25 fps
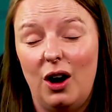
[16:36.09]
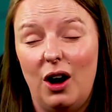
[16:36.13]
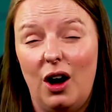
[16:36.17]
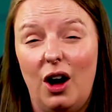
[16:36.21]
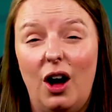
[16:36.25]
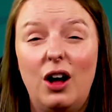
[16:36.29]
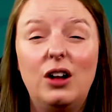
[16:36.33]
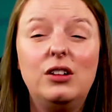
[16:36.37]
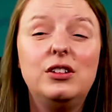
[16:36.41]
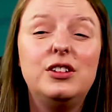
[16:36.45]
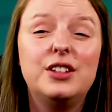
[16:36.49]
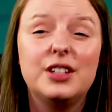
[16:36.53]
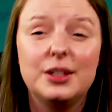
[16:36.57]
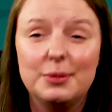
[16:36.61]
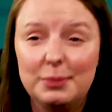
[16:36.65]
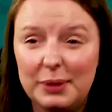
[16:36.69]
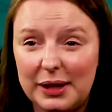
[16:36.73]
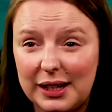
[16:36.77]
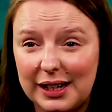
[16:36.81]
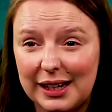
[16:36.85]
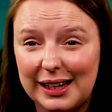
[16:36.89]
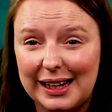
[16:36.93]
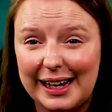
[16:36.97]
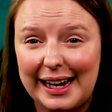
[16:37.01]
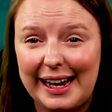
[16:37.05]

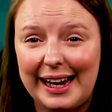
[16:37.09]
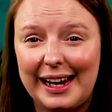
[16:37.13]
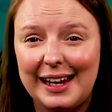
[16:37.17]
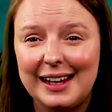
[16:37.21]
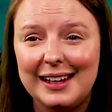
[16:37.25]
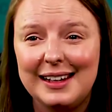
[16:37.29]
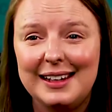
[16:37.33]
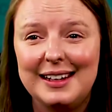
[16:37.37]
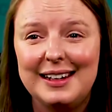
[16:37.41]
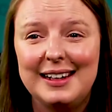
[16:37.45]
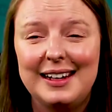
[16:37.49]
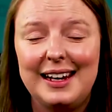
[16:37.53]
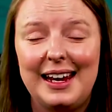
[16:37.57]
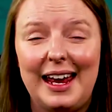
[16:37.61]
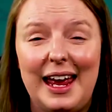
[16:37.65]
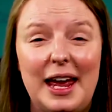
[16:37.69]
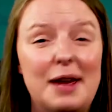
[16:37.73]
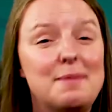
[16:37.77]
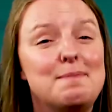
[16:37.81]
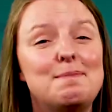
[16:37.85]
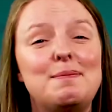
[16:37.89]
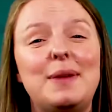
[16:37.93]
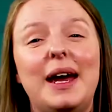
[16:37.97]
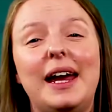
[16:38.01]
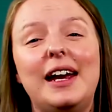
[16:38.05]
ultimately,
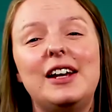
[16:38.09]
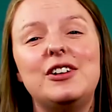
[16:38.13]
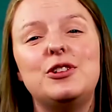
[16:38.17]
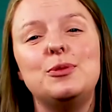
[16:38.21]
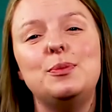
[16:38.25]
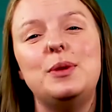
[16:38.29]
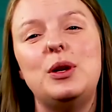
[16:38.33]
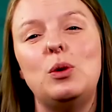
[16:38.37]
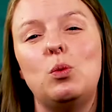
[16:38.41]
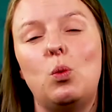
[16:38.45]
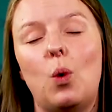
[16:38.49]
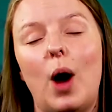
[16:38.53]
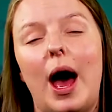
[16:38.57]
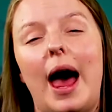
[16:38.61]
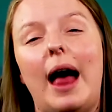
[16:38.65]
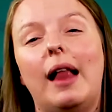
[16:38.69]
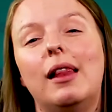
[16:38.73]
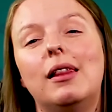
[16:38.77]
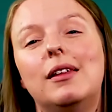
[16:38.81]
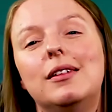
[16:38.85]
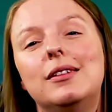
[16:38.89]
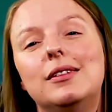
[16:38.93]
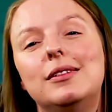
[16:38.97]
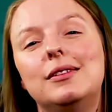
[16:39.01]
it made me well.